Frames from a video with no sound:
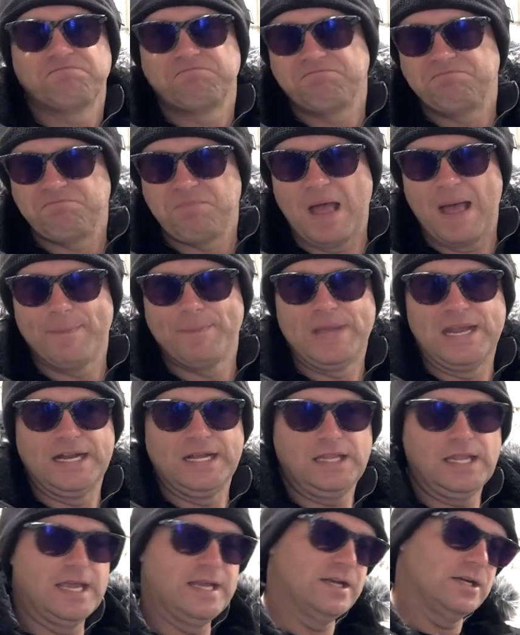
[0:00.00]
About a
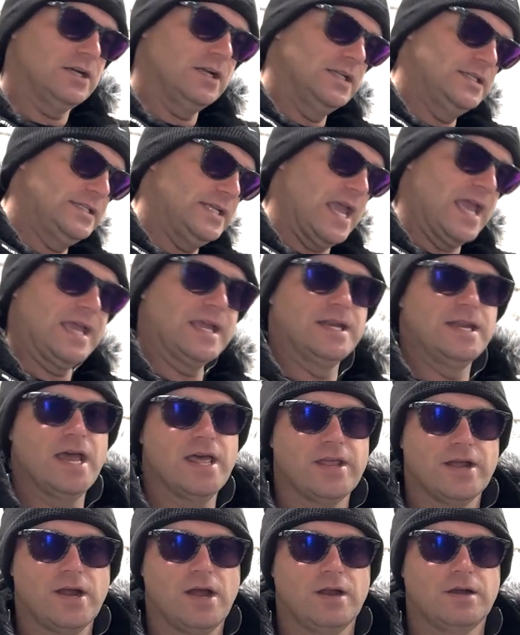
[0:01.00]
minute later, take
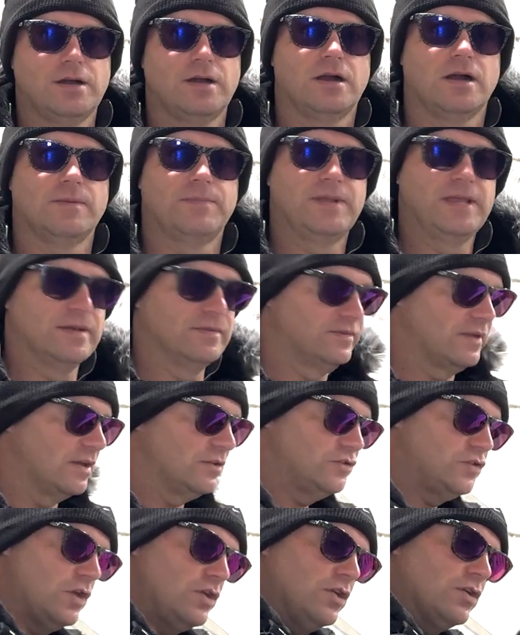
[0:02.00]
another 100 RPMs
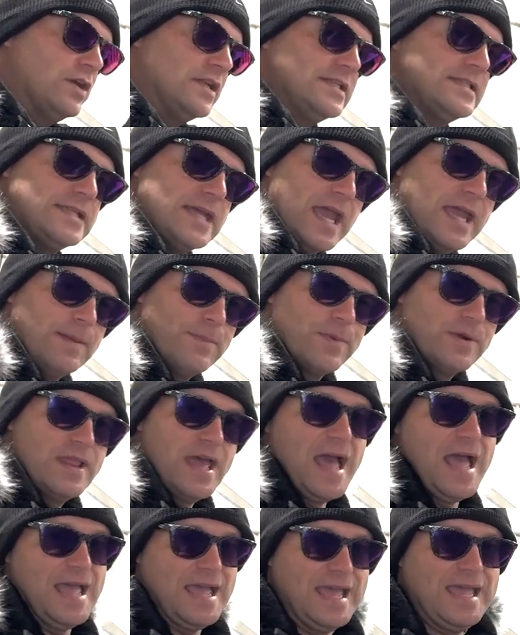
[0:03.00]
out. So you can taper
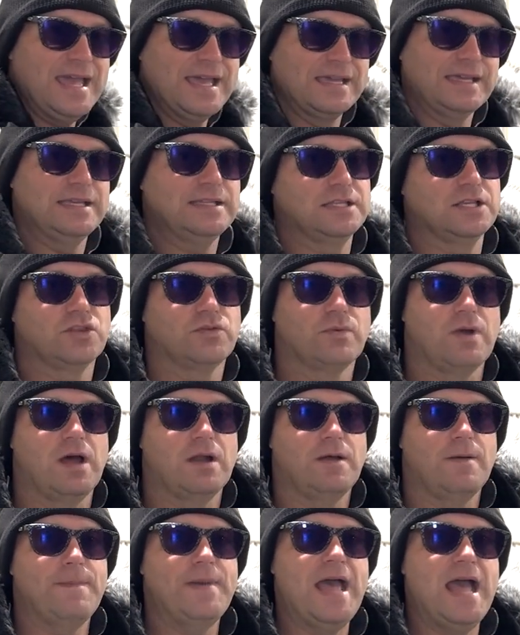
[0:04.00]
that and get the
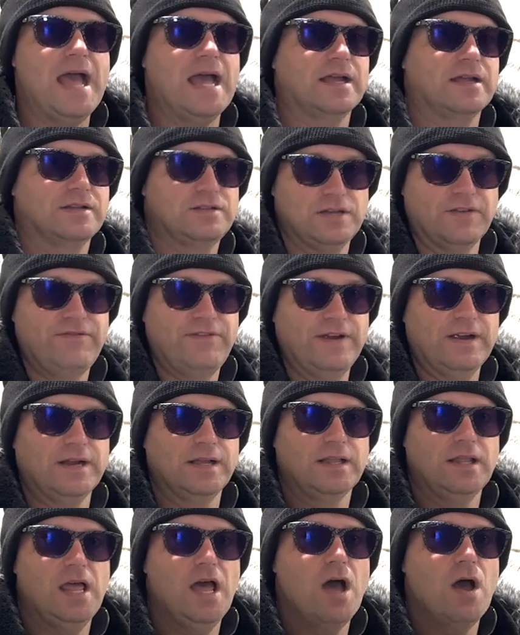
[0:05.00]
throttle back to
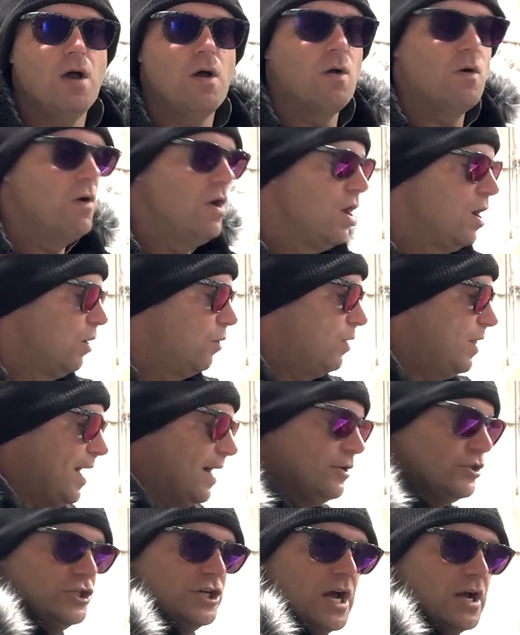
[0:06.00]
very low
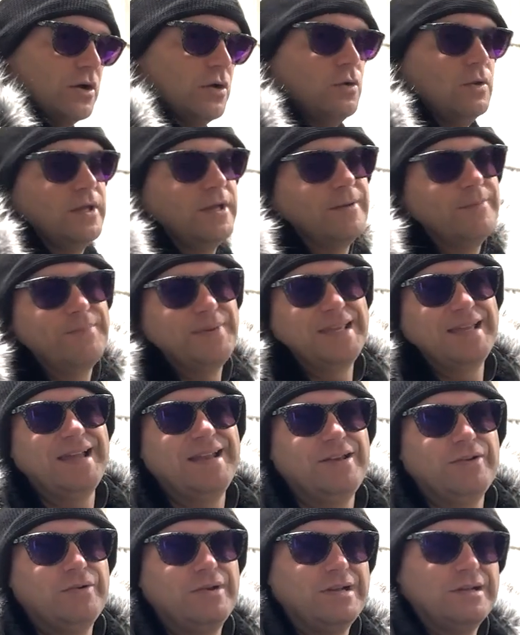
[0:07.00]
without shock cooling, but you
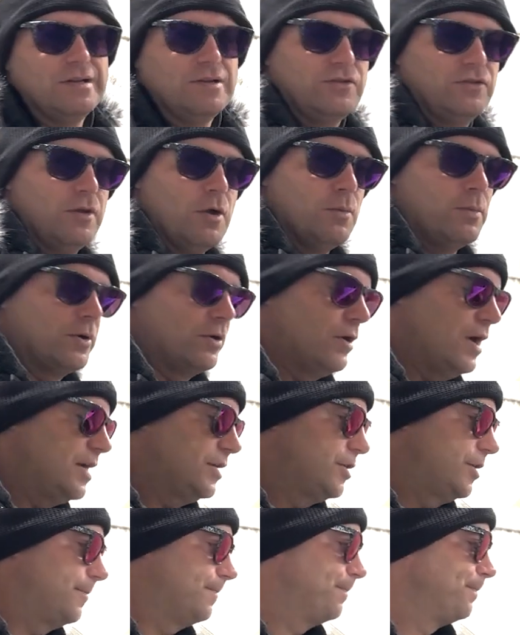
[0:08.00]
gotta do it in a slow
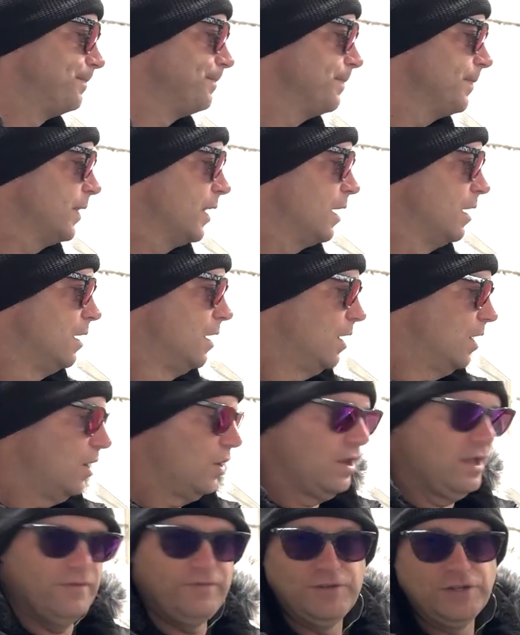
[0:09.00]
progression.
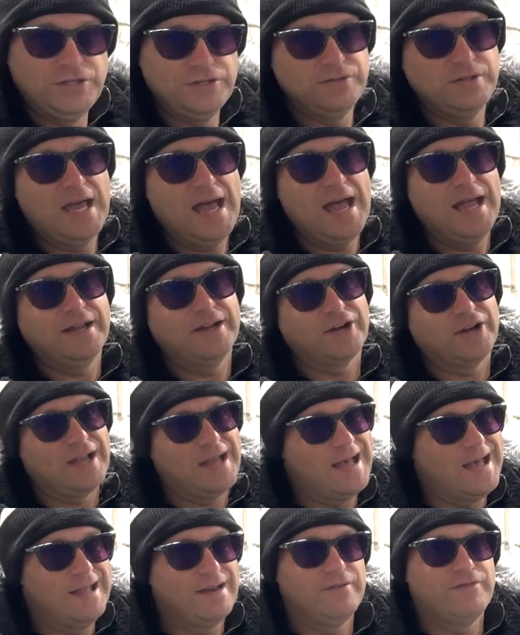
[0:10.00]
If you do that, you're
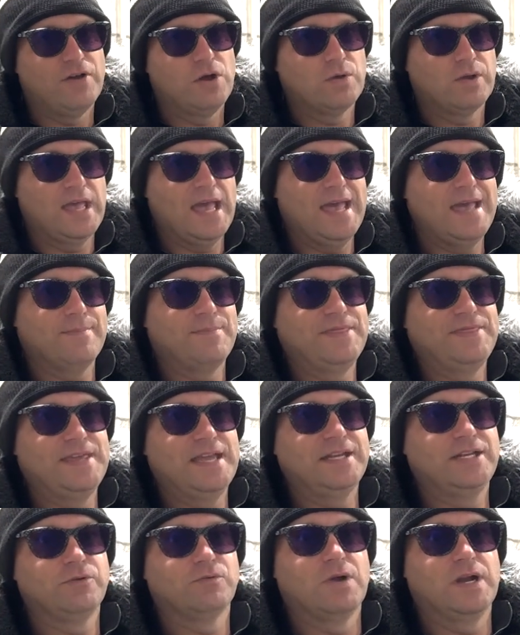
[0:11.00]
kind of okay, but
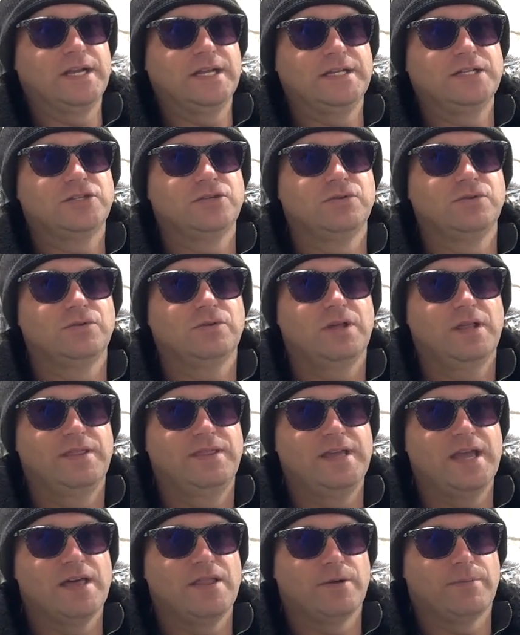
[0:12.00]
then you run into
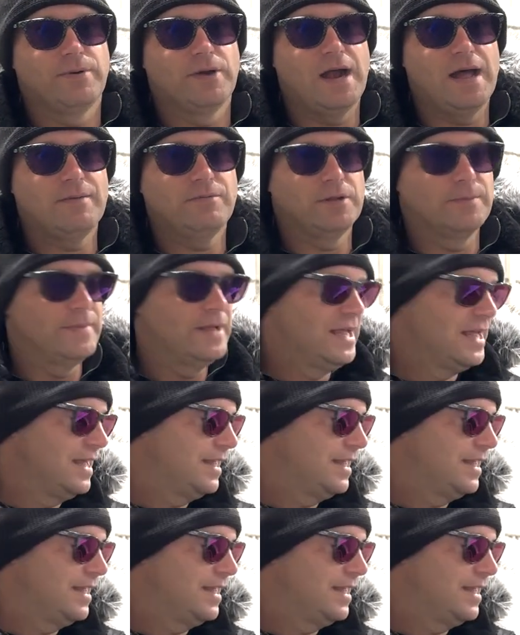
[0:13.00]
the other problem.